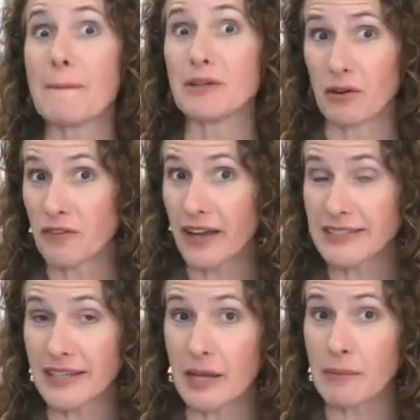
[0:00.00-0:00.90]
Don't forget
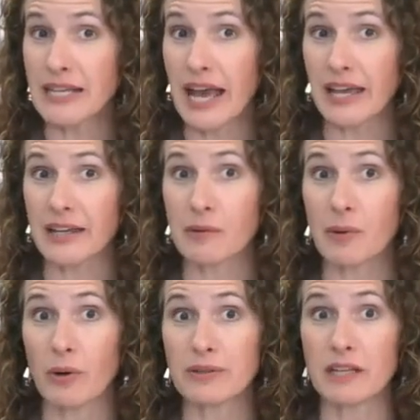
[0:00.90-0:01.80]
to keep tagging and
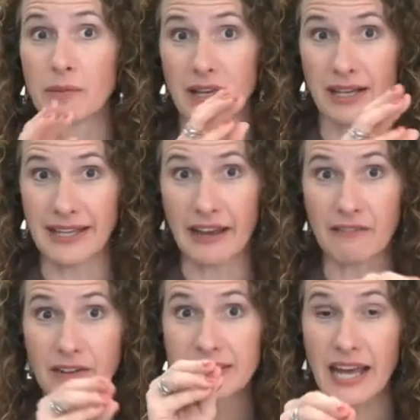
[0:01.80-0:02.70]
posting, because
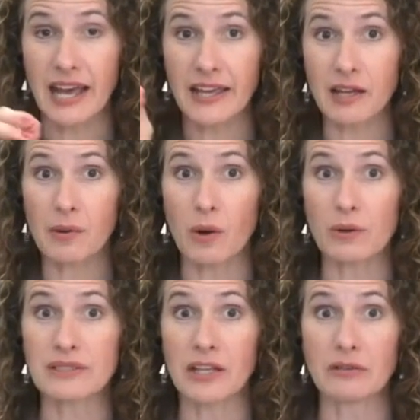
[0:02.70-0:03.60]
every tag and
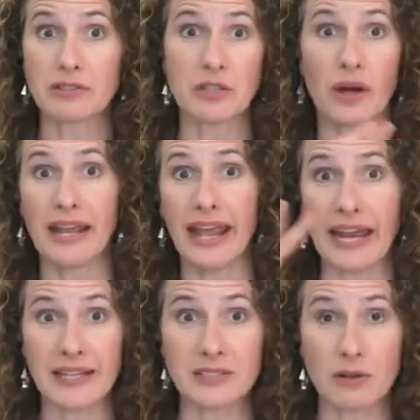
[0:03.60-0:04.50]
post that you do on
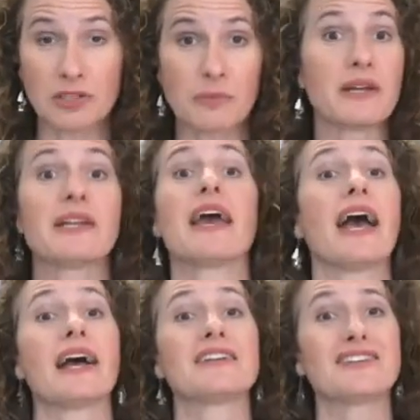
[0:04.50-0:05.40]
any social media
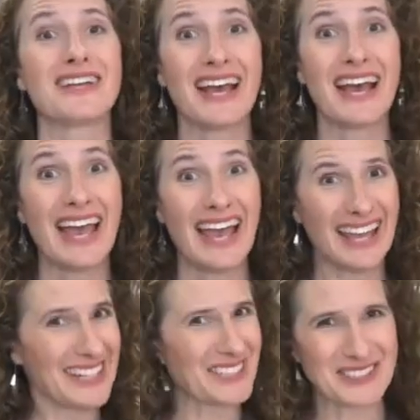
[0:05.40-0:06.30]
handle
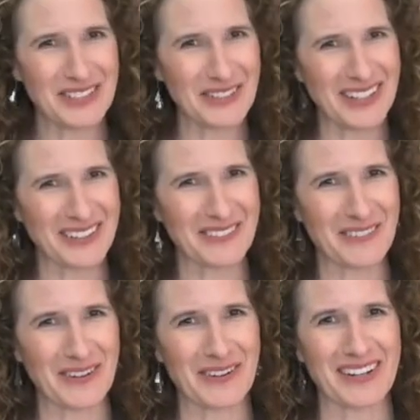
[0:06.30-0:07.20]
enters you in
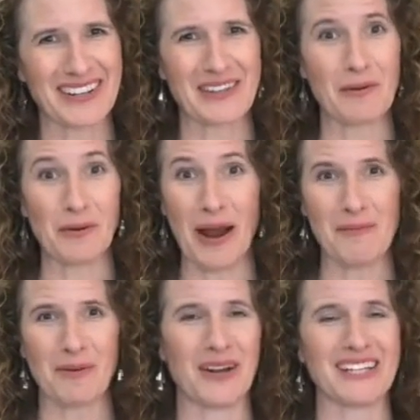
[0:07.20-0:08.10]
for the
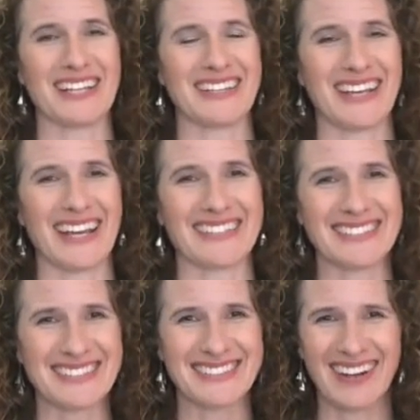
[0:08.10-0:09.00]
grand prize at the
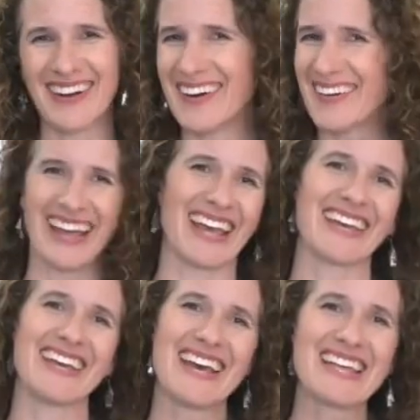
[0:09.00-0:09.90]
end.
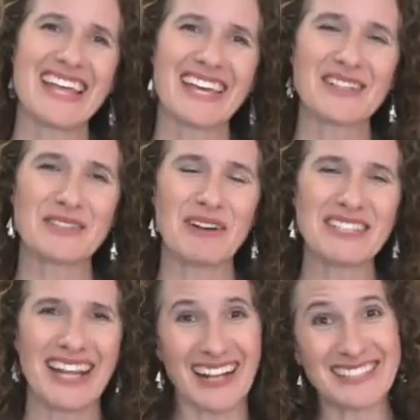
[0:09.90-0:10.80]
Okay, thank you so
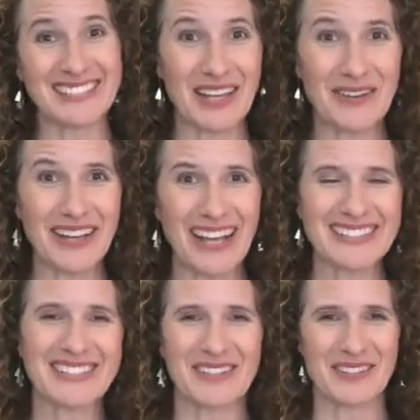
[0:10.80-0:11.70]
much, and I'll see you
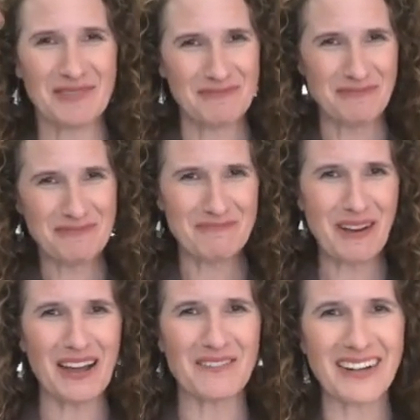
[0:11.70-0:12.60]
again soon.
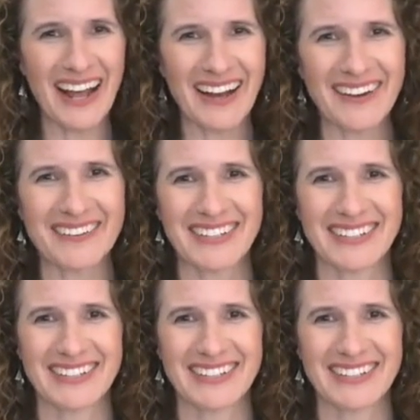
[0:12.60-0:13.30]
Bye for now.